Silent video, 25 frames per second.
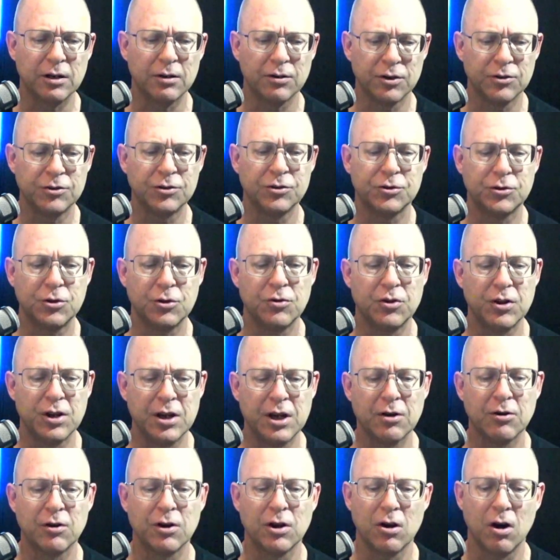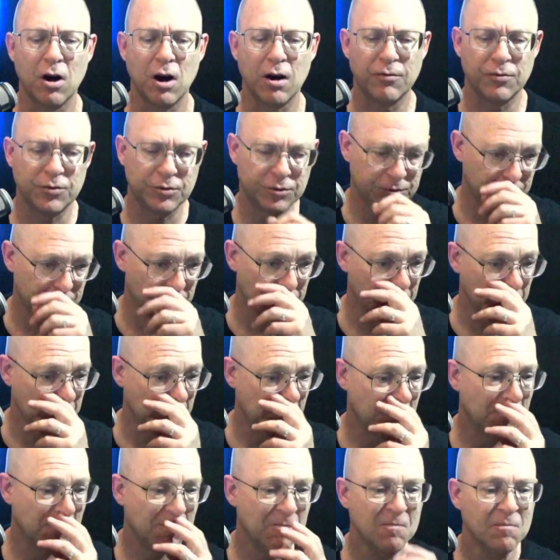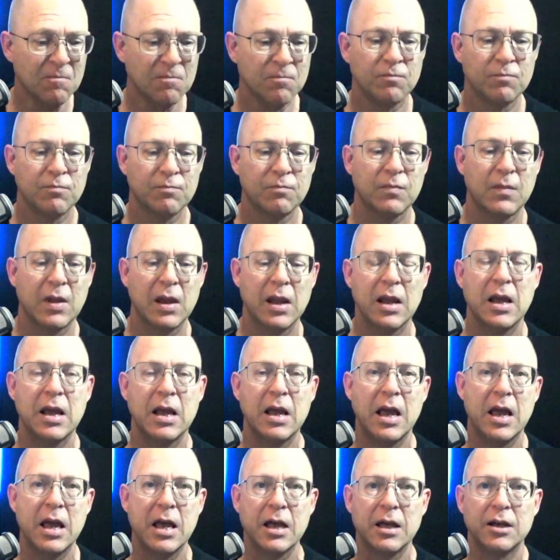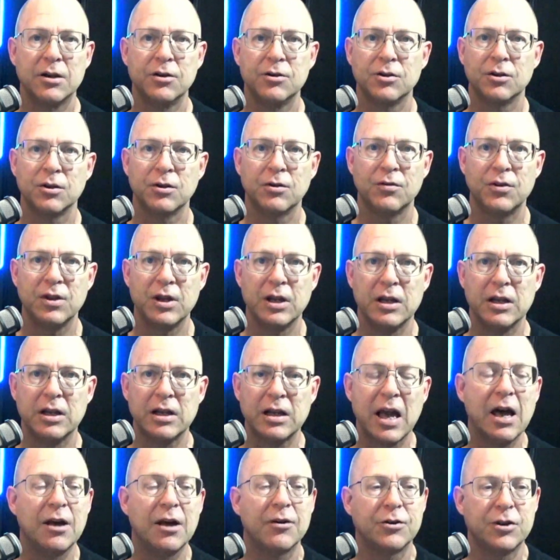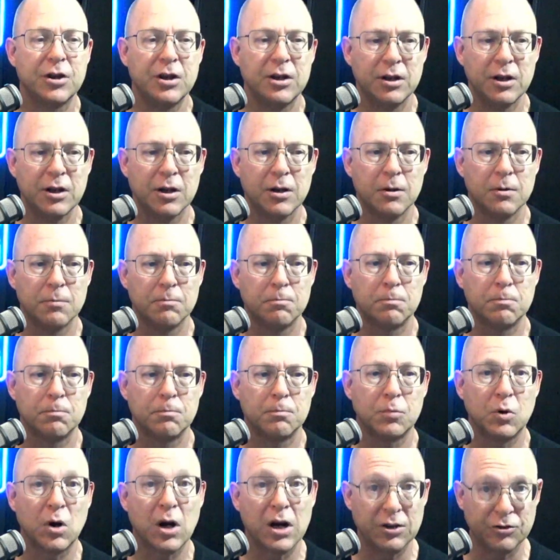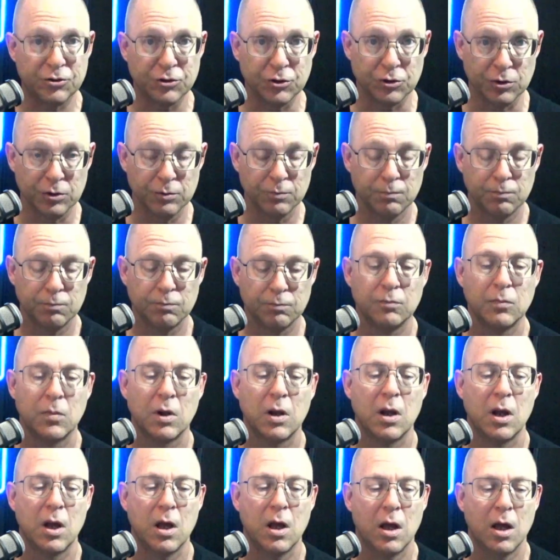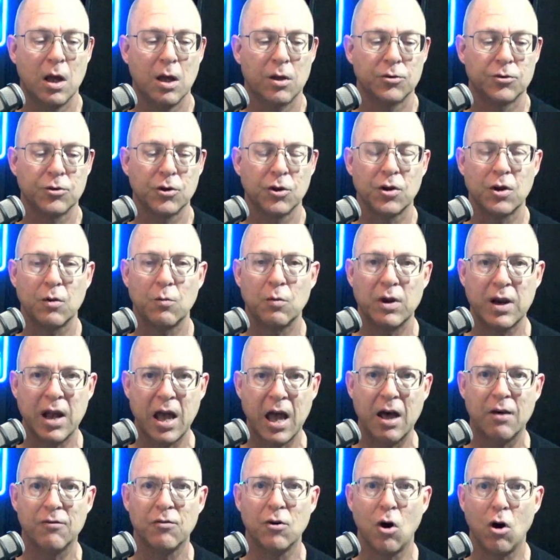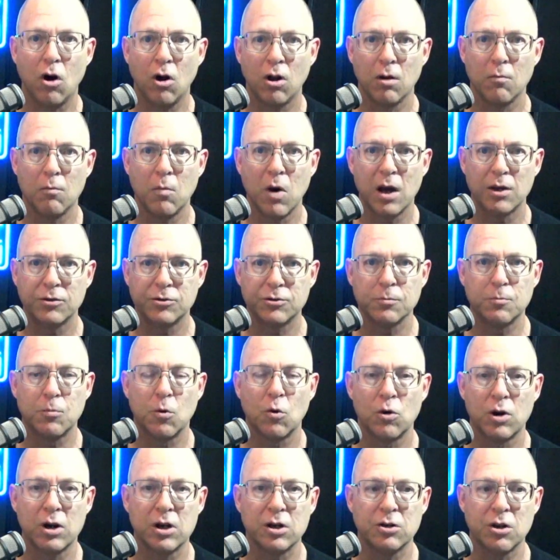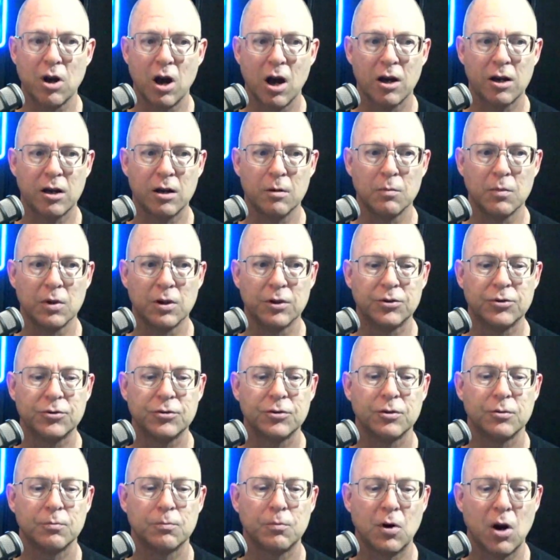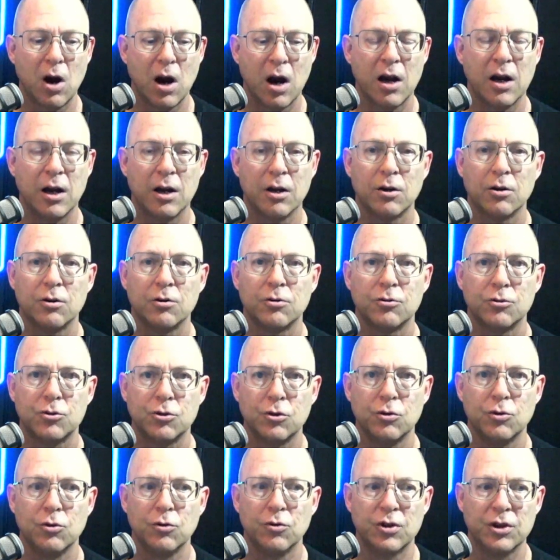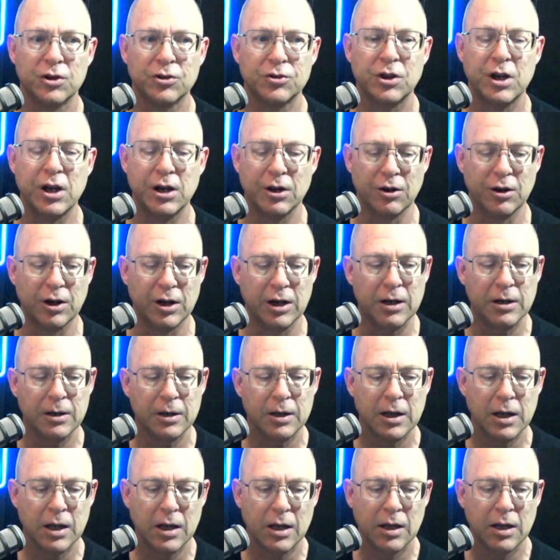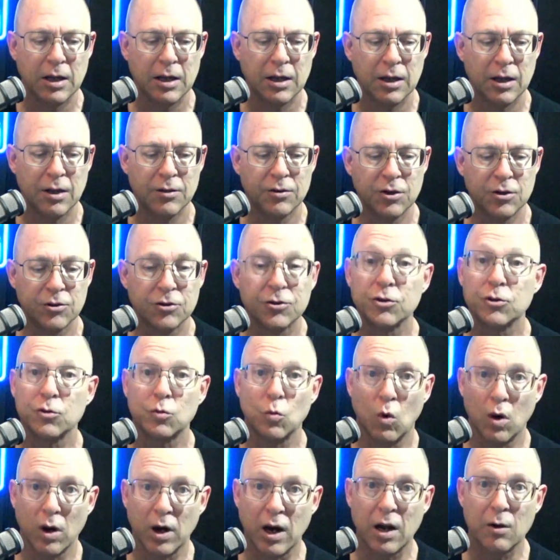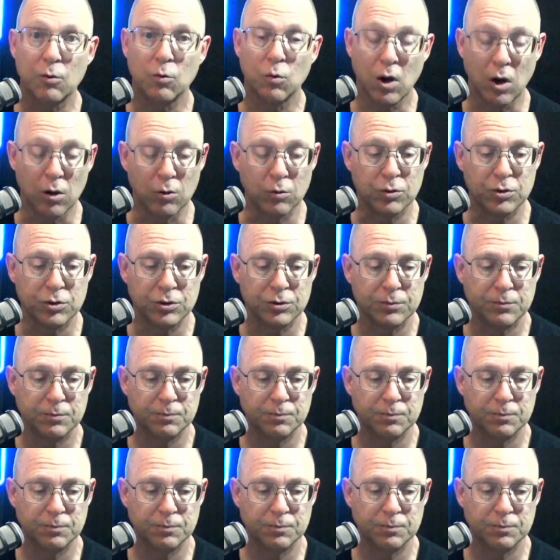This is to the hearing officer and the county appraiser. So they would have all of my supporting documents prior to this hearing. And this is what I wrote.